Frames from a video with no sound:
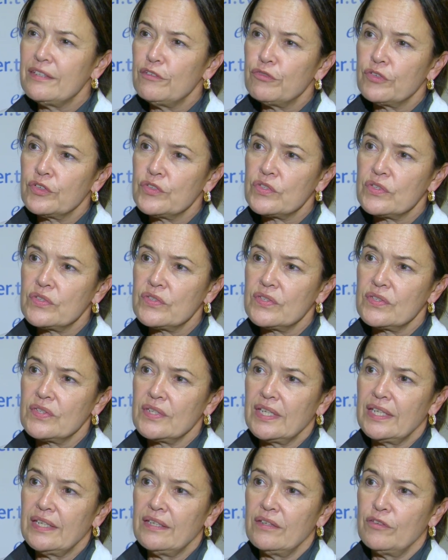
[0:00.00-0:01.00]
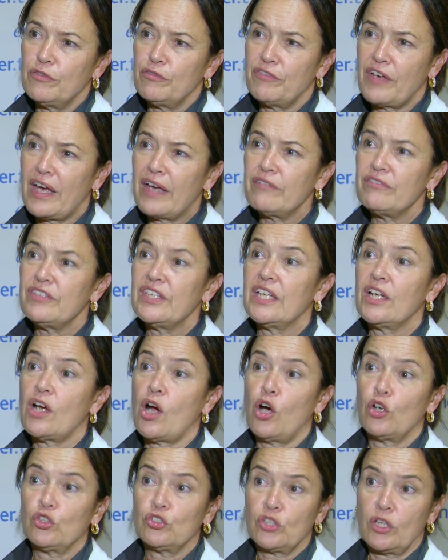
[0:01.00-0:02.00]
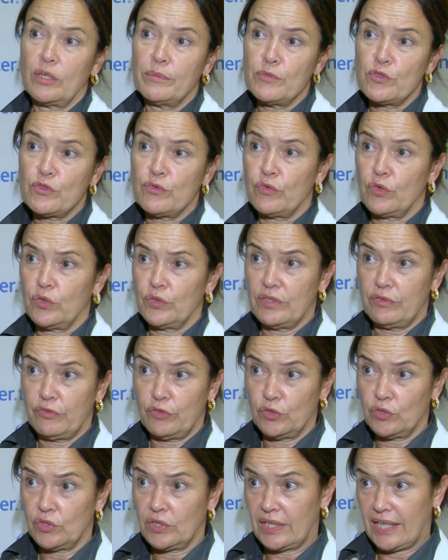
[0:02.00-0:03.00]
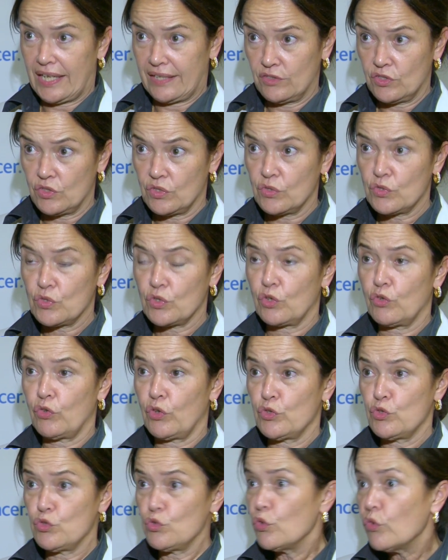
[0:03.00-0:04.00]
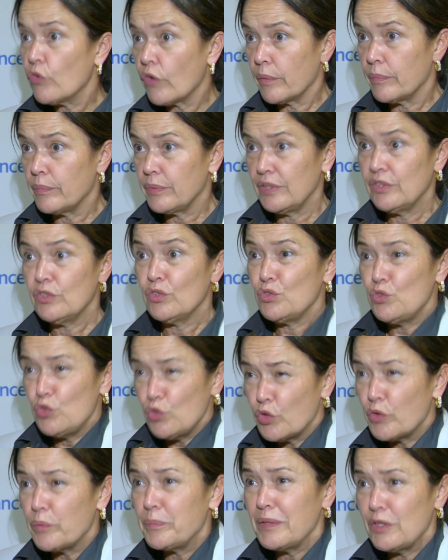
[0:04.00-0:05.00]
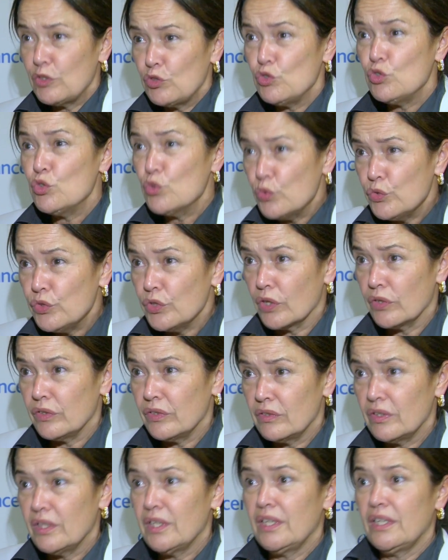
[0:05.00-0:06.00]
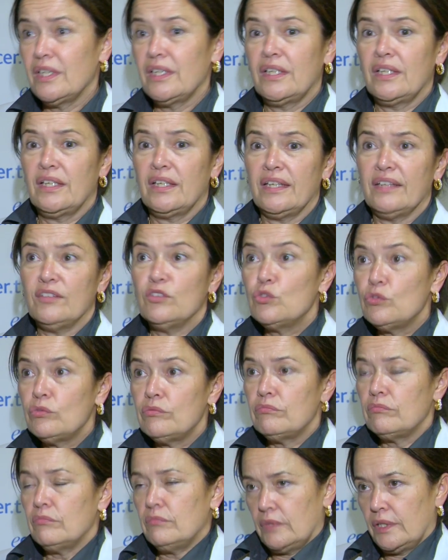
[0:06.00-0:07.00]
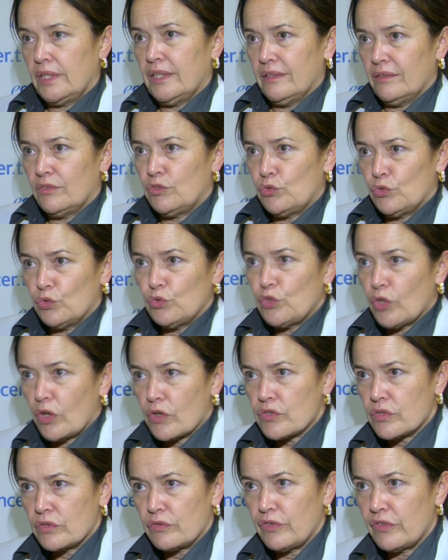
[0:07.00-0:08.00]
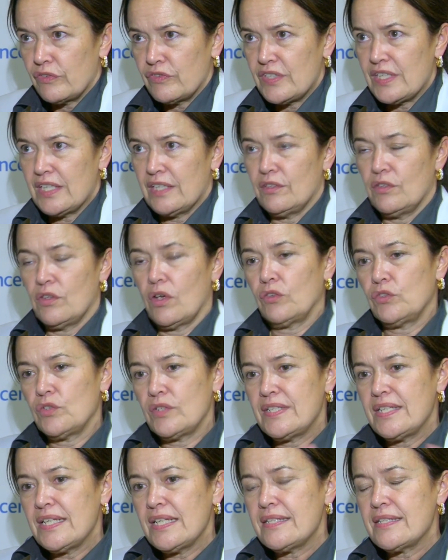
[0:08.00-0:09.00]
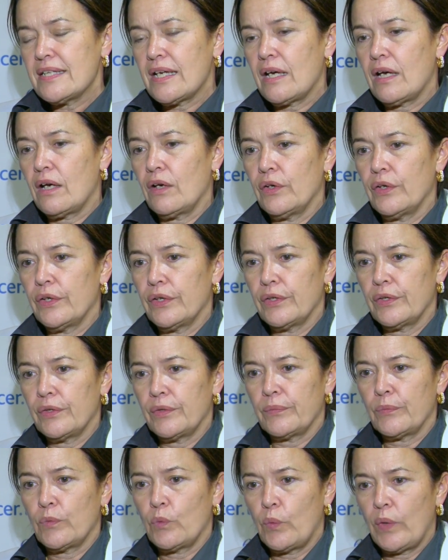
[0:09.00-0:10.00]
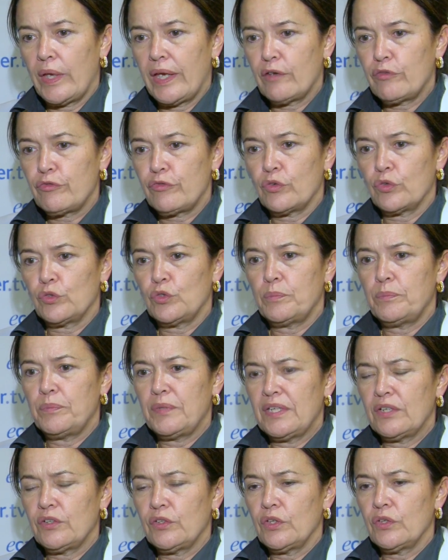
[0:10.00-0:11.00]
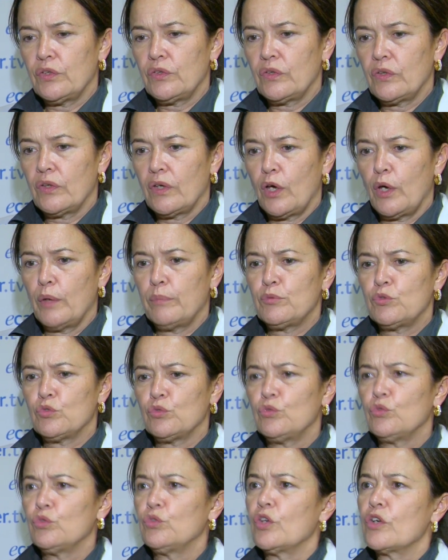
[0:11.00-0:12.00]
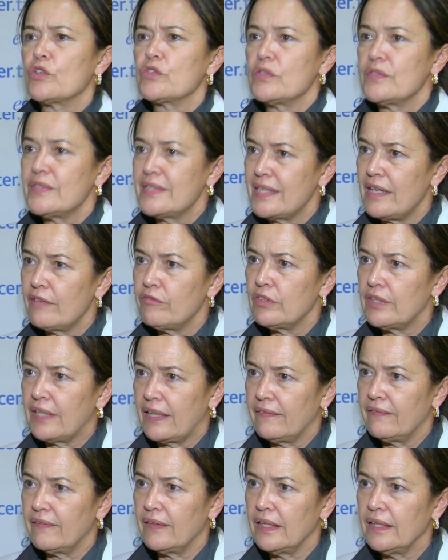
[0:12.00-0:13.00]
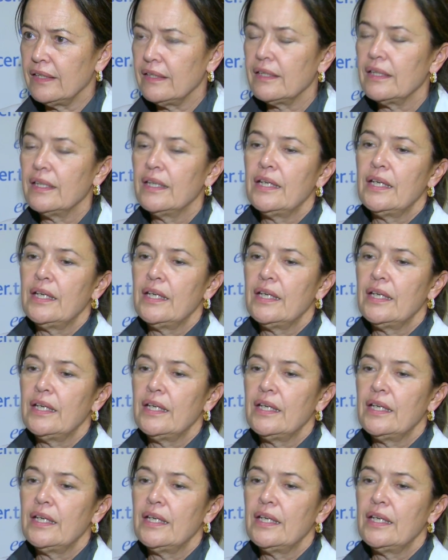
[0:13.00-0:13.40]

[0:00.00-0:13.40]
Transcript: differences in five-year outcomes for different cancers across Europe, in the European Union, in 2015. Now, the data were for the period up to 2007, I think,